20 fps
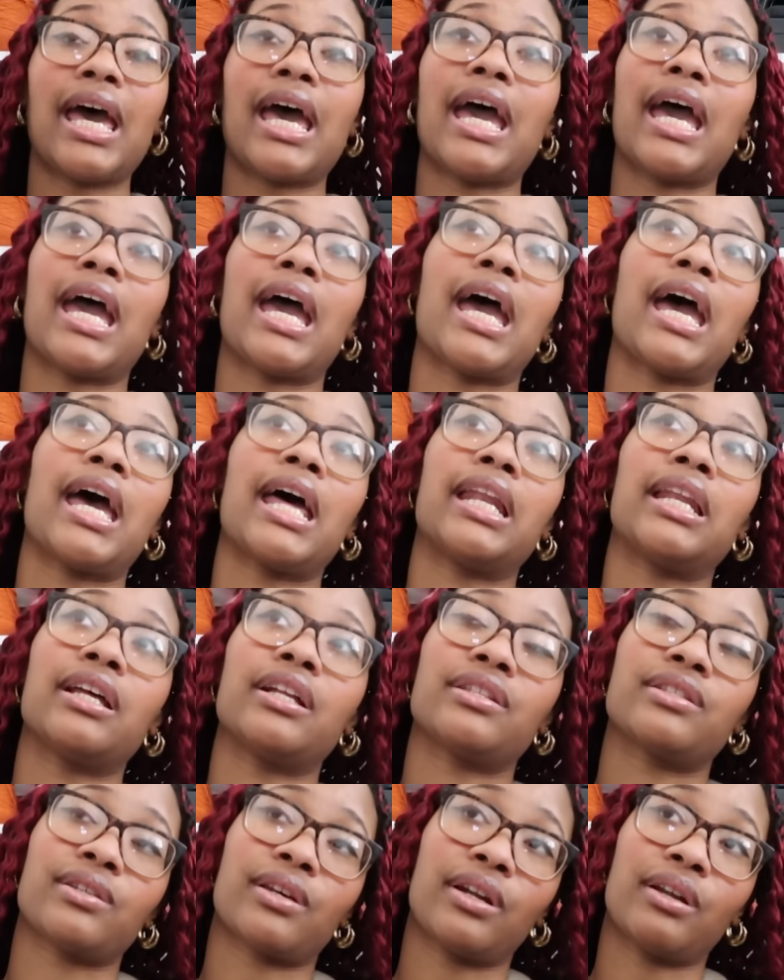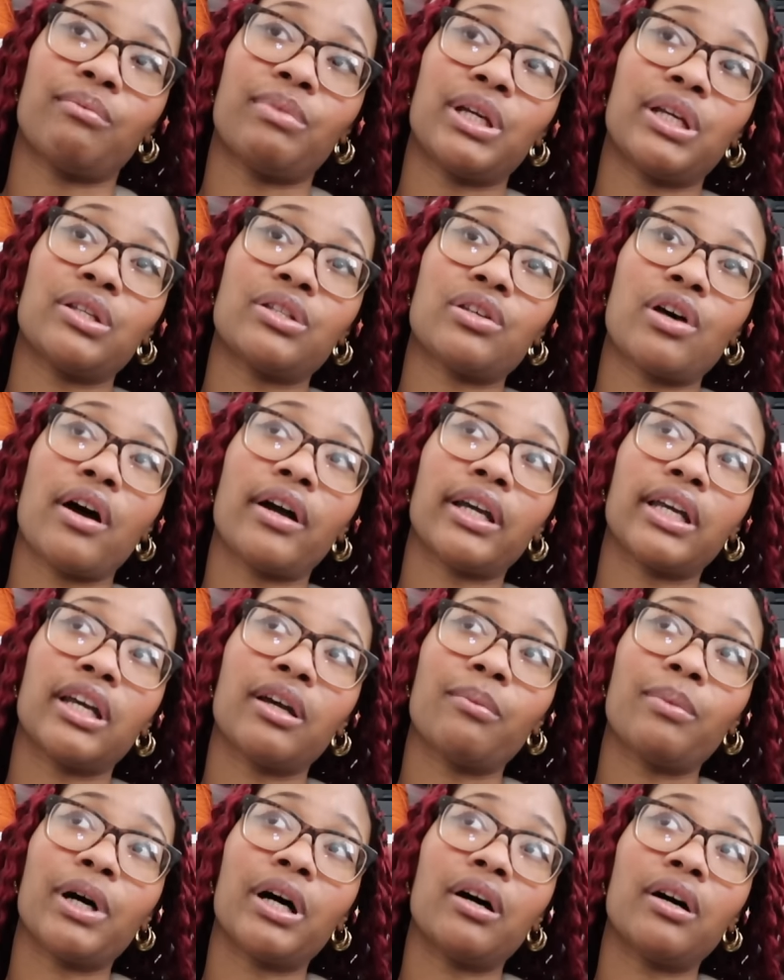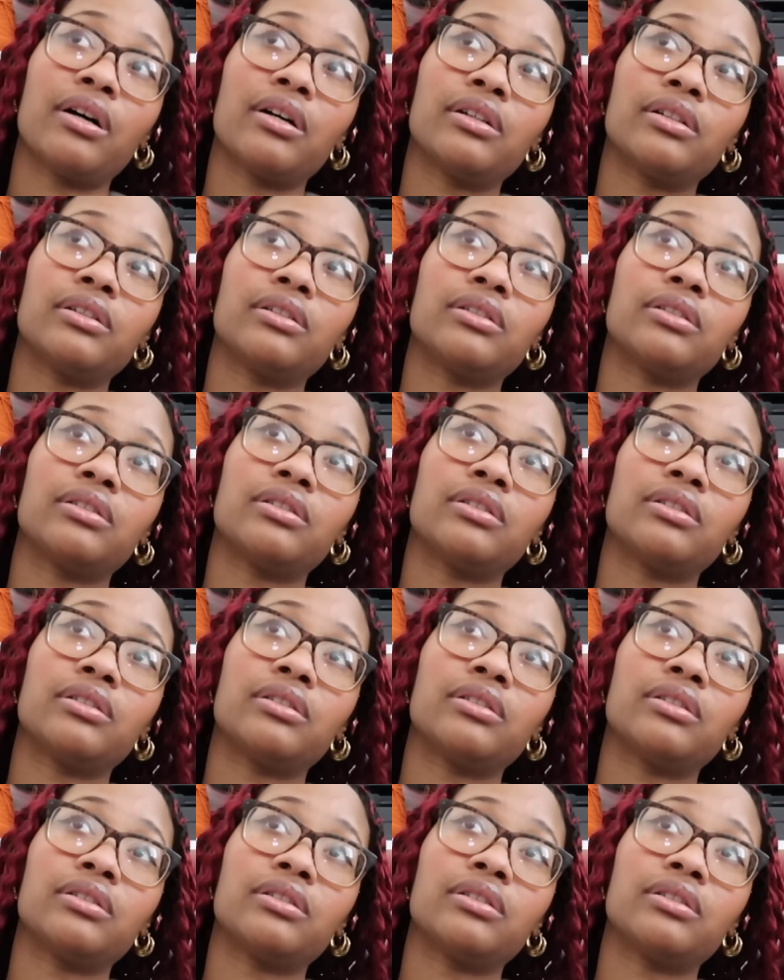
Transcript: And it's going to be talking about